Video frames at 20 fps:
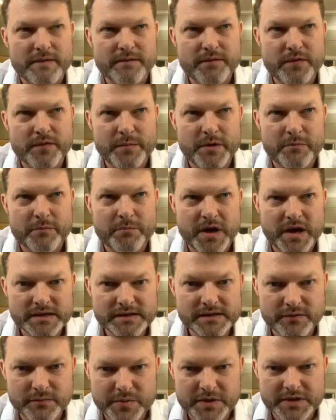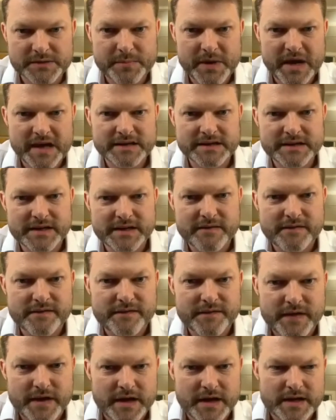from a personal
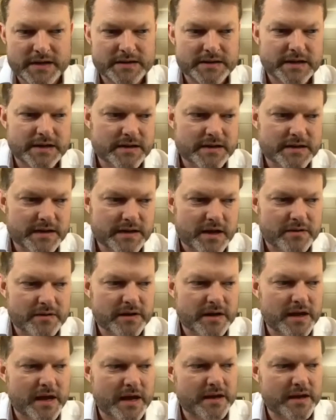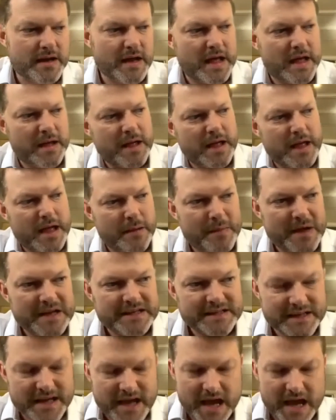perspective, MSK
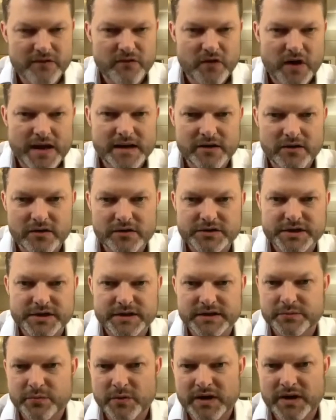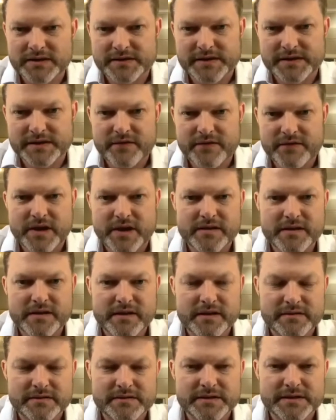radiology, as well as every
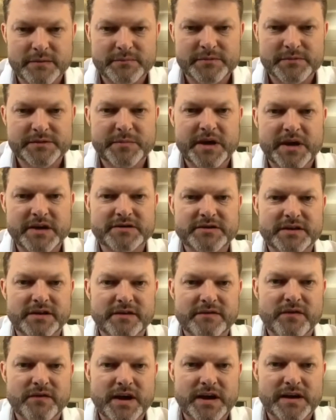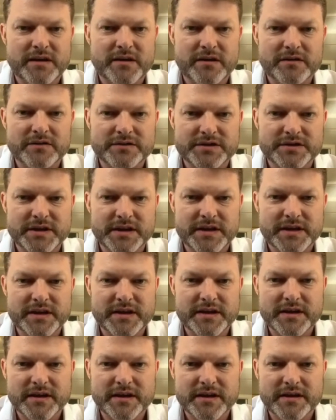other subspecialty of
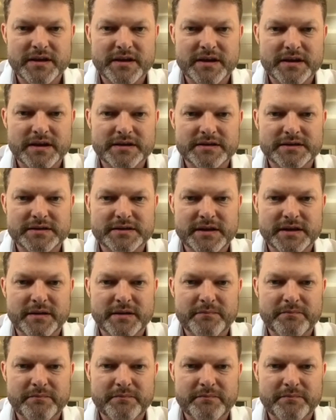radiology, has